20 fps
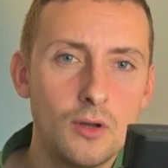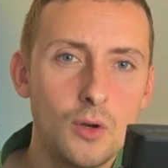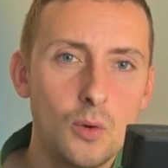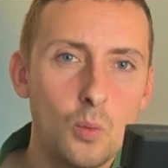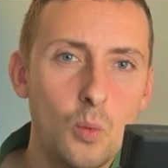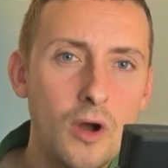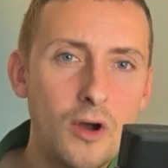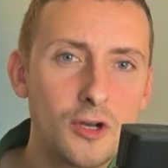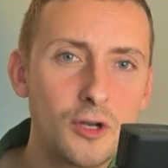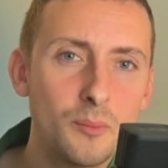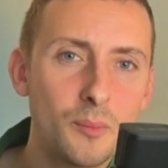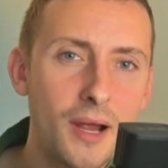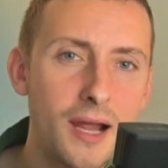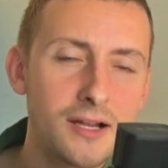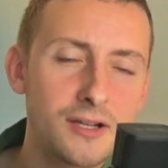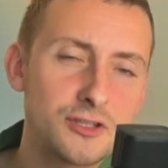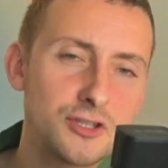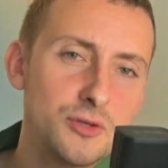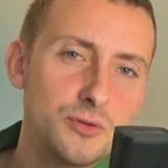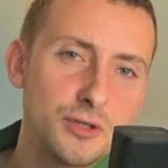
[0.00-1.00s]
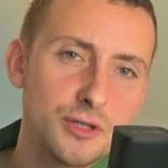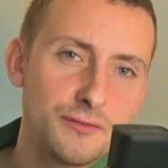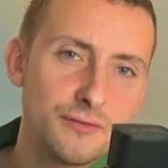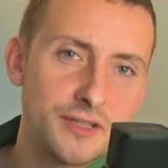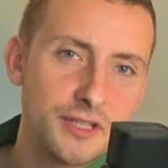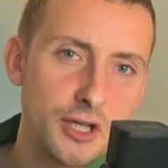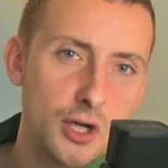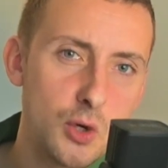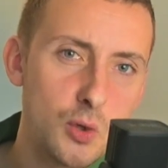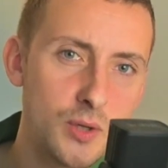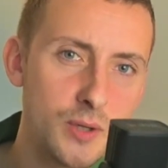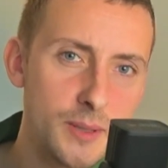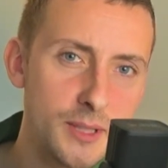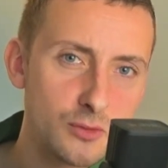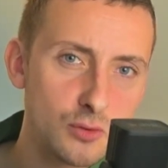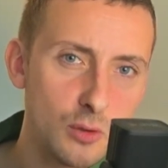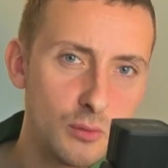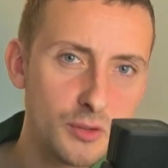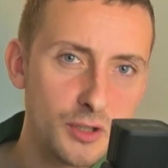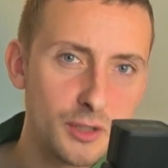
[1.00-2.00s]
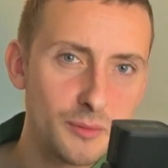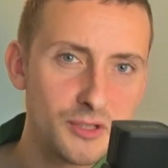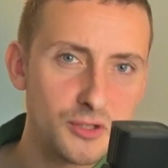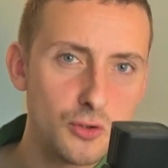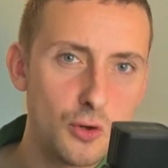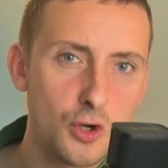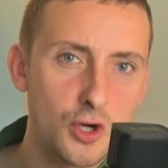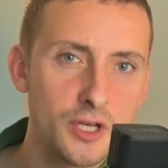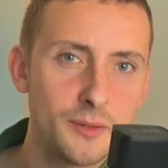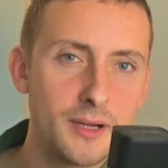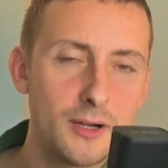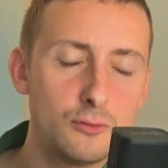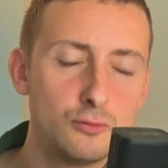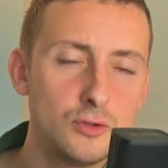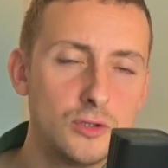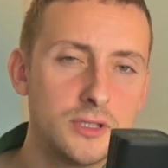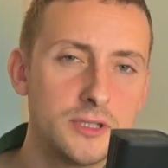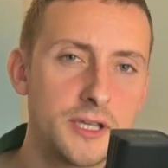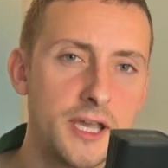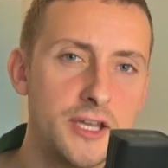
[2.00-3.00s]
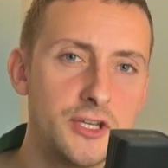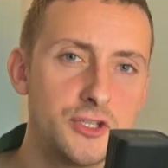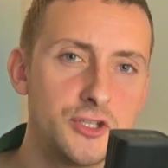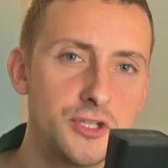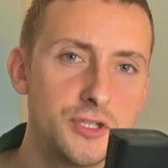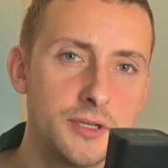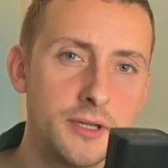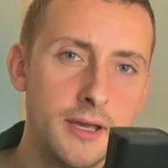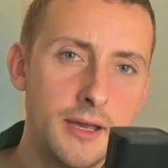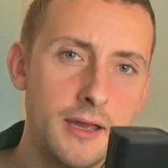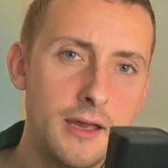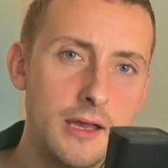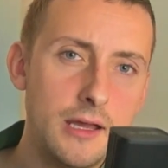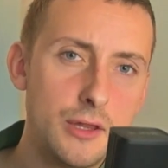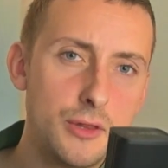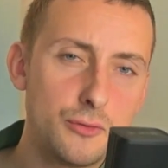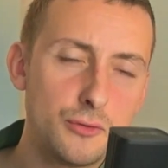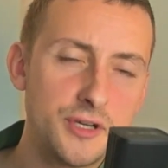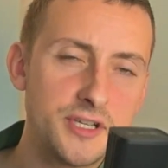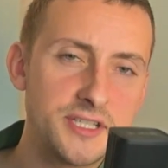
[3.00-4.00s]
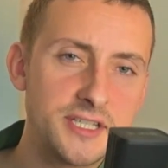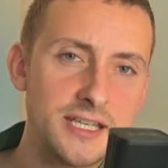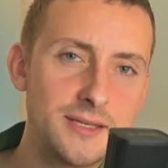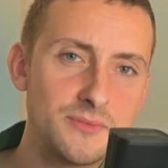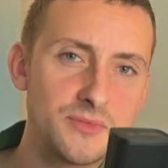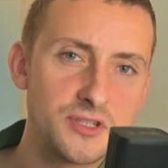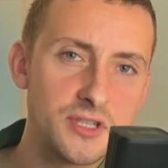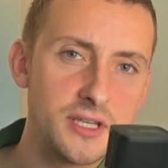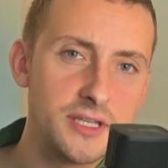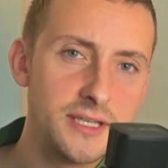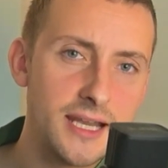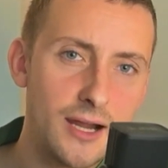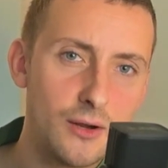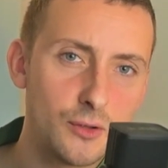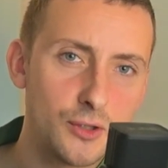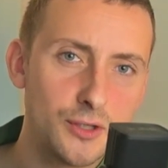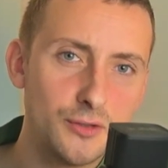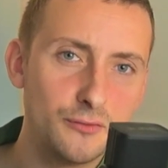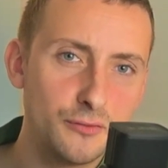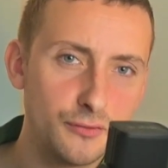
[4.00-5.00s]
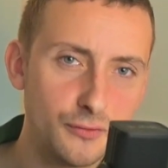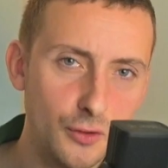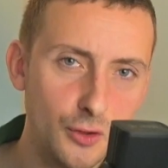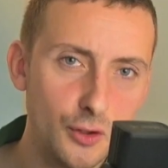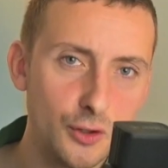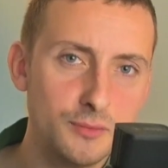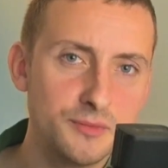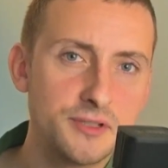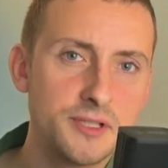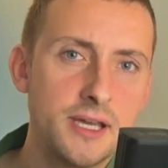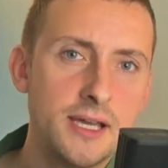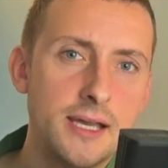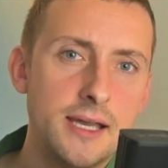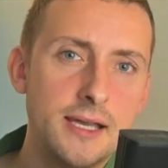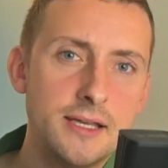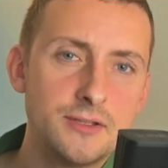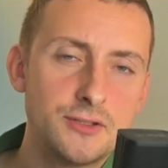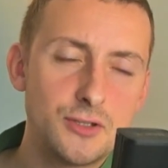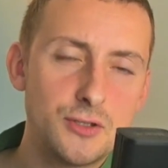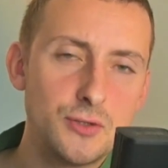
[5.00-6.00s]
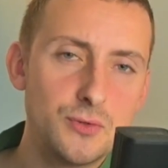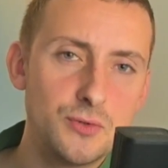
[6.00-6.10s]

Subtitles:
Welcome back to another video. In this one, we're going to be talking about relegation. 3 teams now confirmed to the